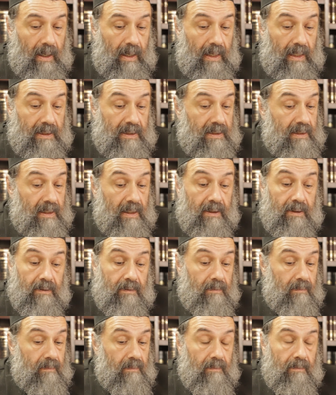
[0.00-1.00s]
I said,
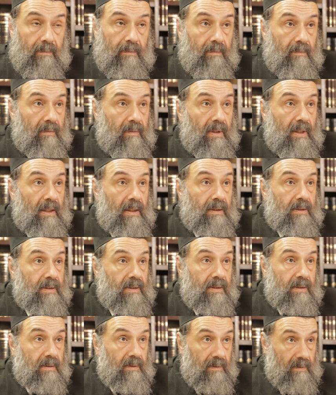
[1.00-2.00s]

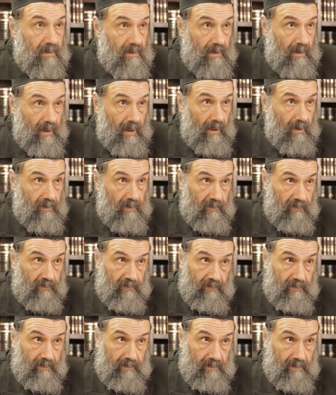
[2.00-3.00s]
it's out
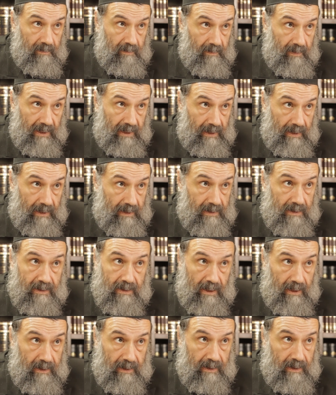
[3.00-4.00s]
of my
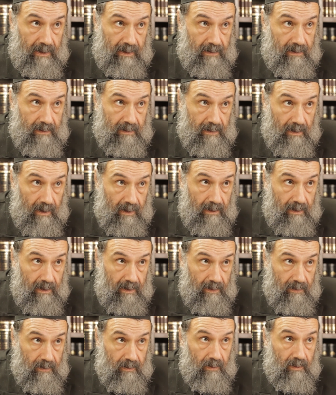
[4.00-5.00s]
hands. I
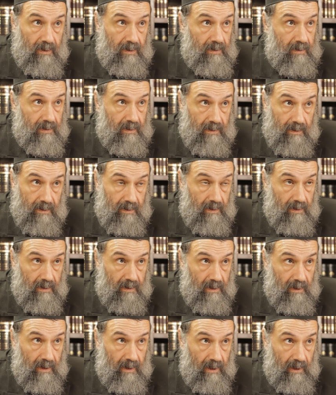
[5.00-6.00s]
can't do it,
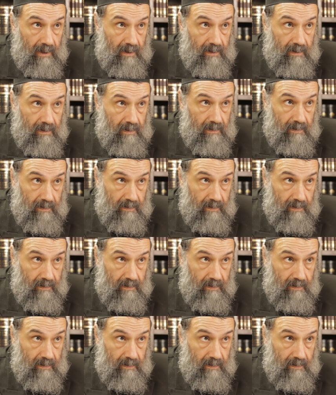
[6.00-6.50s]
and